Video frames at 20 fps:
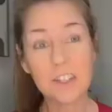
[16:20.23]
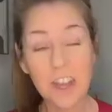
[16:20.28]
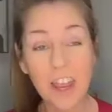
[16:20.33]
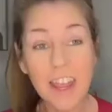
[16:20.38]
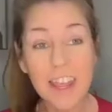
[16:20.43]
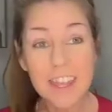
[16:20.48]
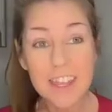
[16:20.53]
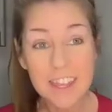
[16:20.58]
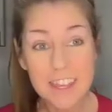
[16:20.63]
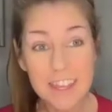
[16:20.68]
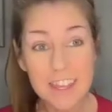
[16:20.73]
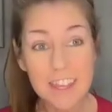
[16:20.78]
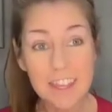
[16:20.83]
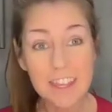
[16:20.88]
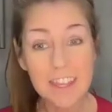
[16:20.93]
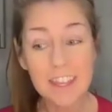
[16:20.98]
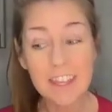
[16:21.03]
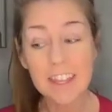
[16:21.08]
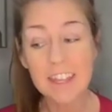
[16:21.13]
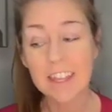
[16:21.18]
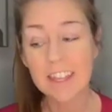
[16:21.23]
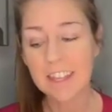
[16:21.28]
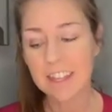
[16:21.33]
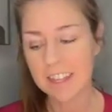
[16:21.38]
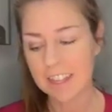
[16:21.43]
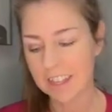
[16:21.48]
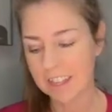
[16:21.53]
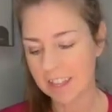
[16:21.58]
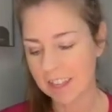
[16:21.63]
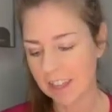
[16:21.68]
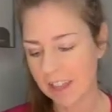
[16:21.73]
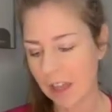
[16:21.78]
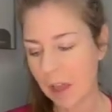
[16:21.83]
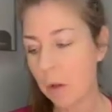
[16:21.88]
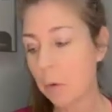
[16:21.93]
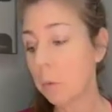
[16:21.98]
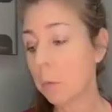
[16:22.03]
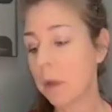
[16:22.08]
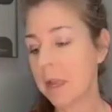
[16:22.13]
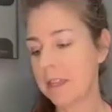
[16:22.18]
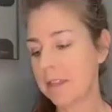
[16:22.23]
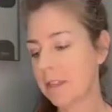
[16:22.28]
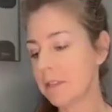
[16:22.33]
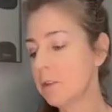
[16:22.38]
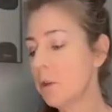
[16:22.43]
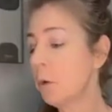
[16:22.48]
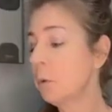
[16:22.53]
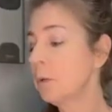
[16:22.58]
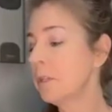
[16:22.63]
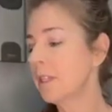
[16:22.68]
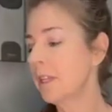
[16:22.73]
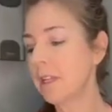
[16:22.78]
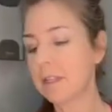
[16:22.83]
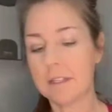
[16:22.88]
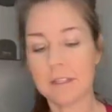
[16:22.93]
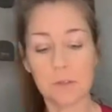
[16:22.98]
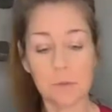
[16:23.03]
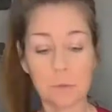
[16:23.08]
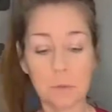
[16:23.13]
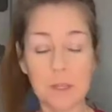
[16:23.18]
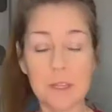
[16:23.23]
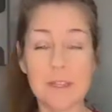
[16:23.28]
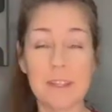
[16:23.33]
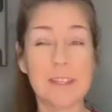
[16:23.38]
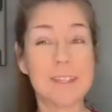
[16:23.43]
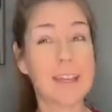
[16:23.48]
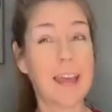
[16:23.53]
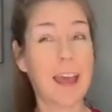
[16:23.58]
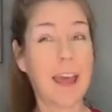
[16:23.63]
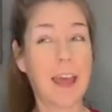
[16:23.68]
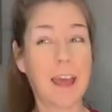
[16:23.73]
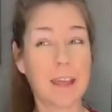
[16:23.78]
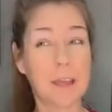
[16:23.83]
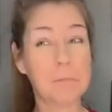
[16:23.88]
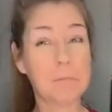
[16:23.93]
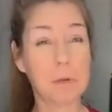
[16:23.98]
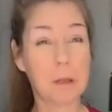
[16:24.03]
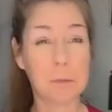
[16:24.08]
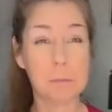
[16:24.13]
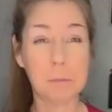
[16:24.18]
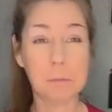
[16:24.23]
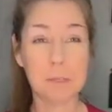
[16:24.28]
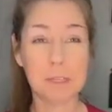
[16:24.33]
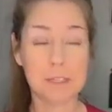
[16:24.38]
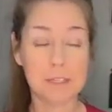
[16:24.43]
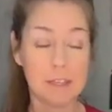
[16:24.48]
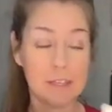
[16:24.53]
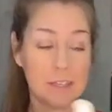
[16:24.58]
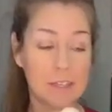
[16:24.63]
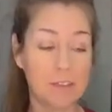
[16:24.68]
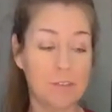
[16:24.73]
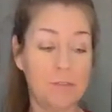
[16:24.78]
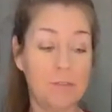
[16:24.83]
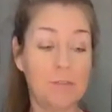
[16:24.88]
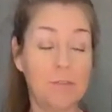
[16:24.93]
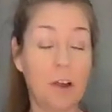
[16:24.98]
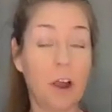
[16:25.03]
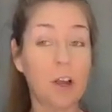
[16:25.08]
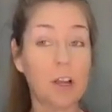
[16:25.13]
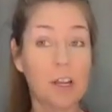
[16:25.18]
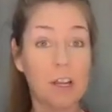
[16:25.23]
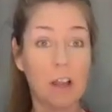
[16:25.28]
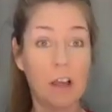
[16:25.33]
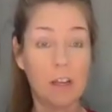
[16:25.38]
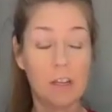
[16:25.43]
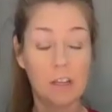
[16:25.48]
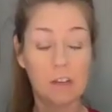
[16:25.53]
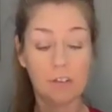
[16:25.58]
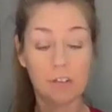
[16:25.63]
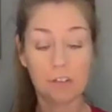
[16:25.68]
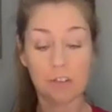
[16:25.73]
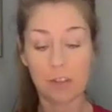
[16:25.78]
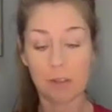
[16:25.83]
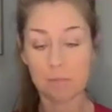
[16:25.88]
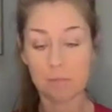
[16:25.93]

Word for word: Jake? Wait, the note says to read the tag. It probably says he farted on it or